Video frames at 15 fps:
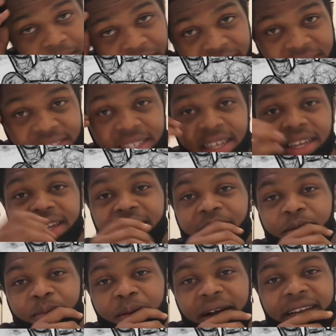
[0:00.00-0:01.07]
He saying ain't
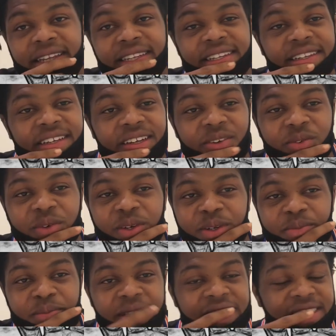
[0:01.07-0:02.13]
nobody leaking with
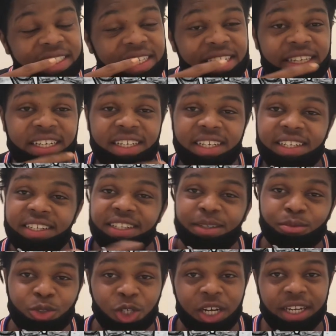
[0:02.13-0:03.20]
him. He saying ain't none of
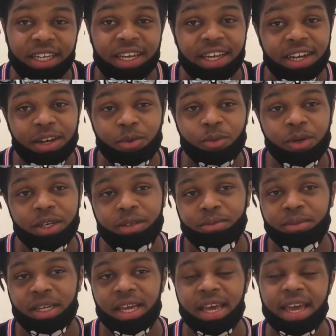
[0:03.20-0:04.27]
them trying to get up with him.
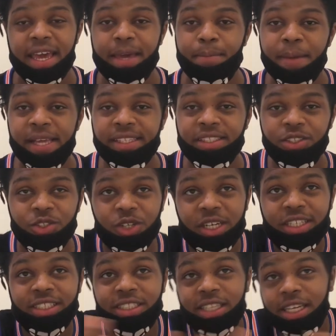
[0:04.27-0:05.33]
He basically
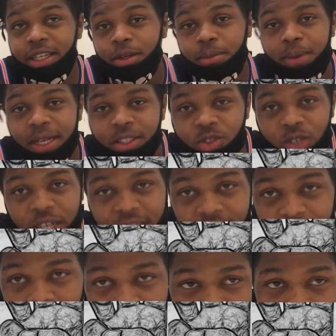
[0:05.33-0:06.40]
trying to say ain't nobody trying to
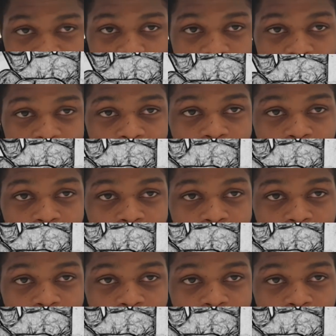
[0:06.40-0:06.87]
get up with him.